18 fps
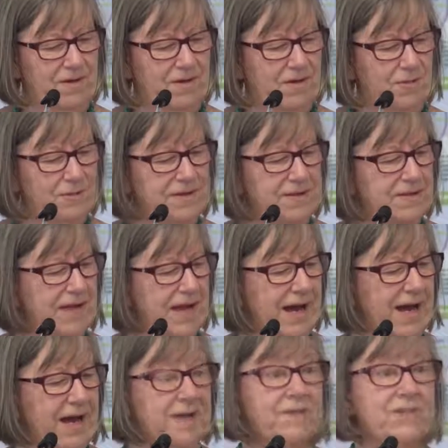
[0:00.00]
was at the
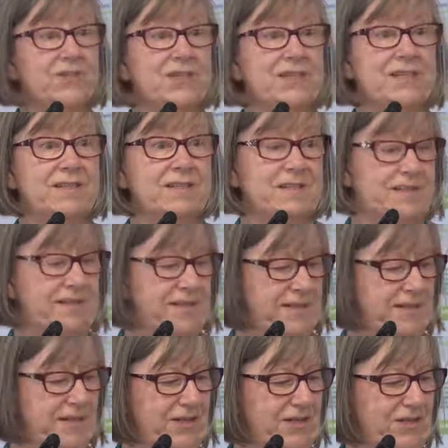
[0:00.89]
heart of Jesus'
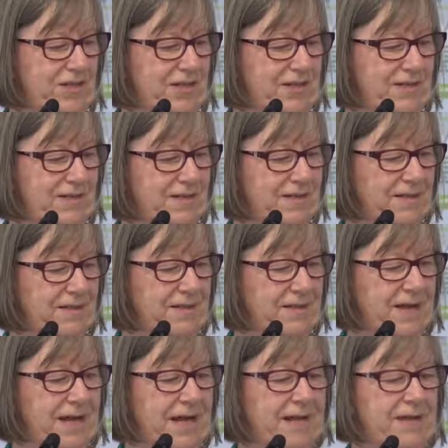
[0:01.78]
teaching
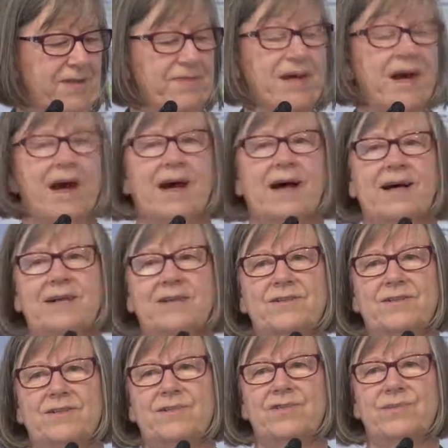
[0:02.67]
and at the
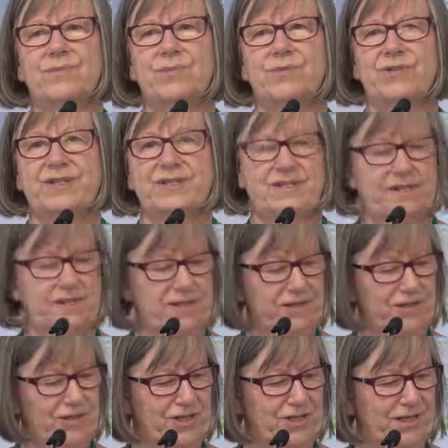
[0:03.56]
heart of the Buddha's
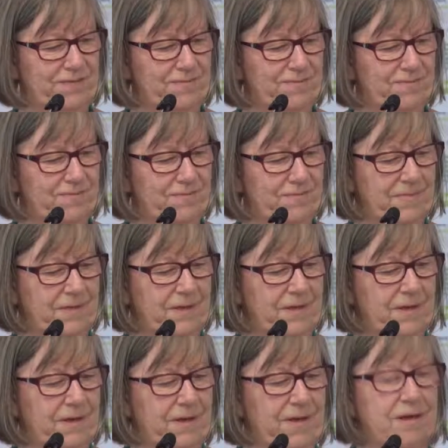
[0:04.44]
teaching.
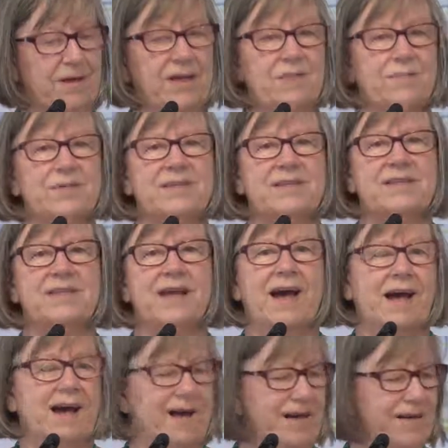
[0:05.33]
It was at the
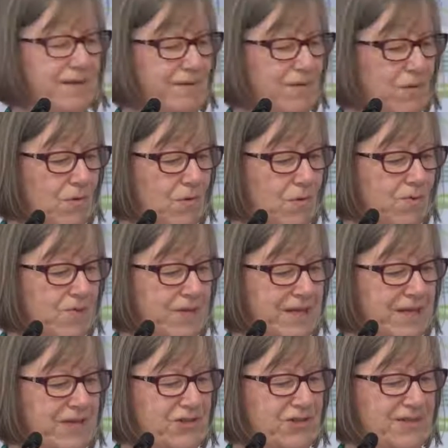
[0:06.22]
heart of all
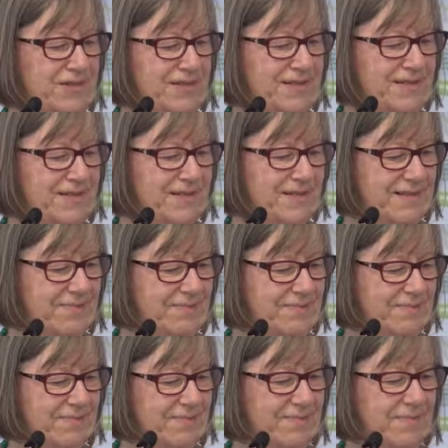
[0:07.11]
religions.
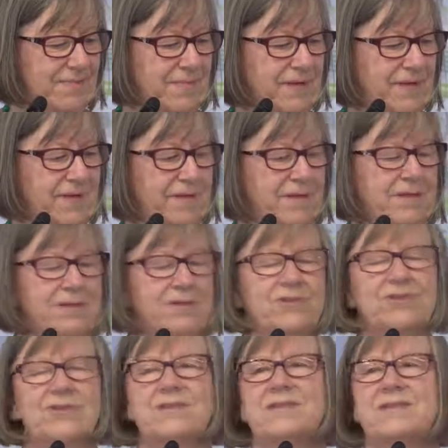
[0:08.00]

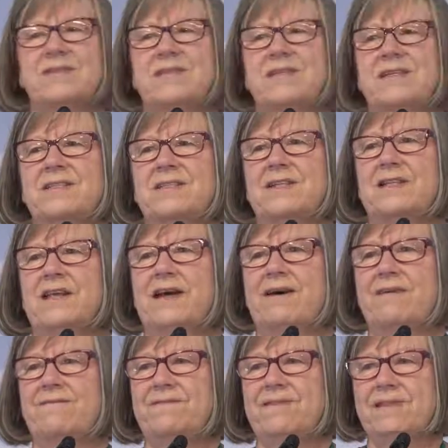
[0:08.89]
She also said to
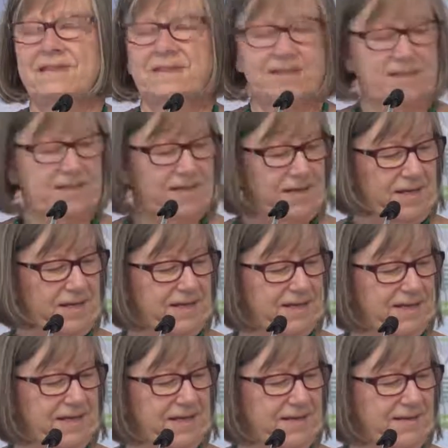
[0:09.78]
love isn't
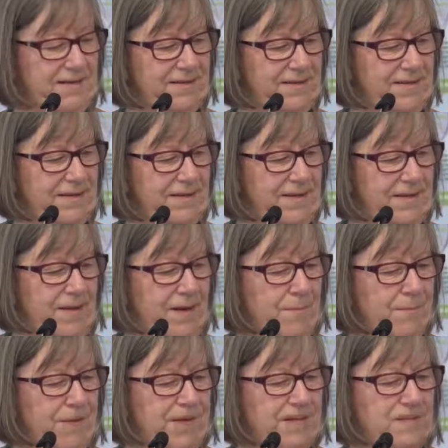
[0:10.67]
easy,
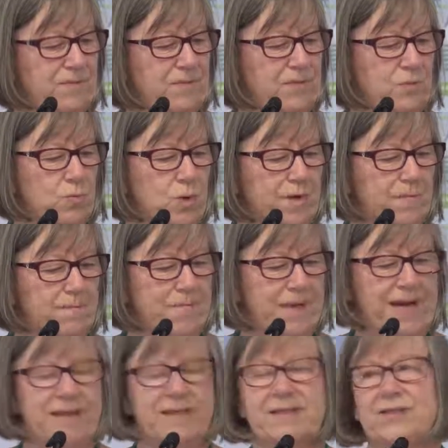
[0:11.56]
but it was what
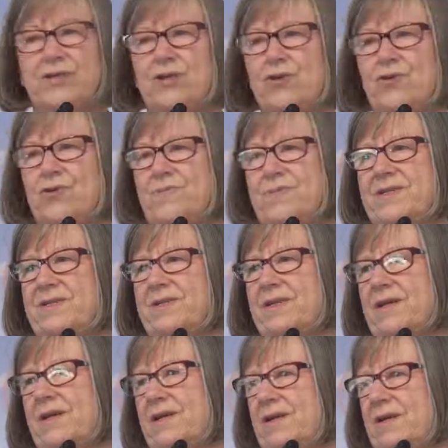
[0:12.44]
made us
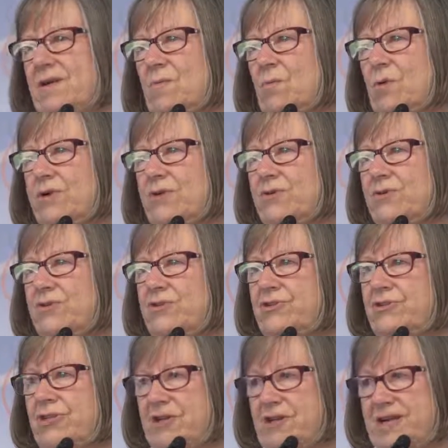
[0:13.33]
human and what could
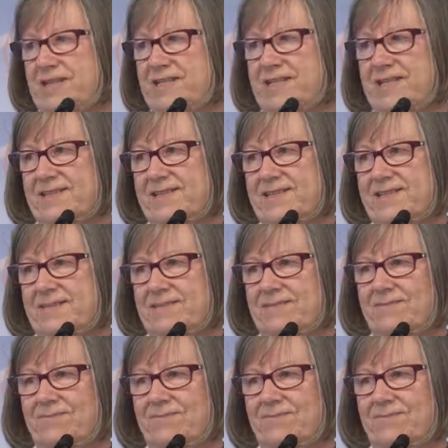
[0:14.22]
unite us.